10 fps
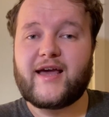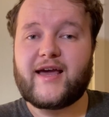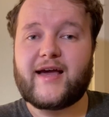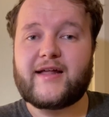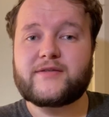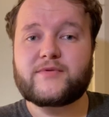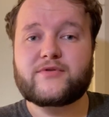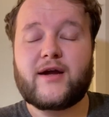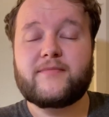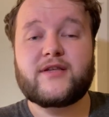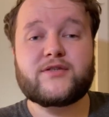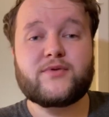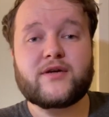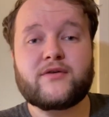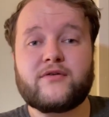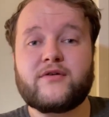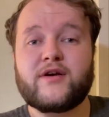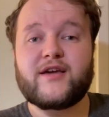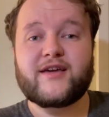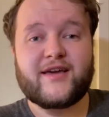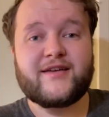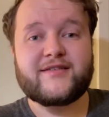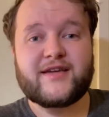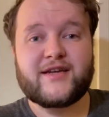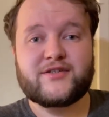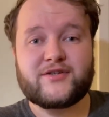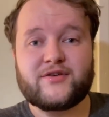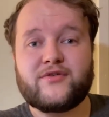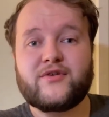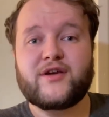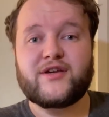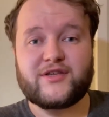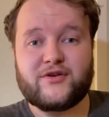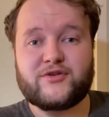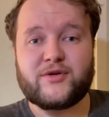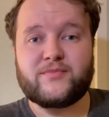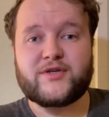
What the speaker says: and subscribe to the Twinkl Key Stage 2 YouTube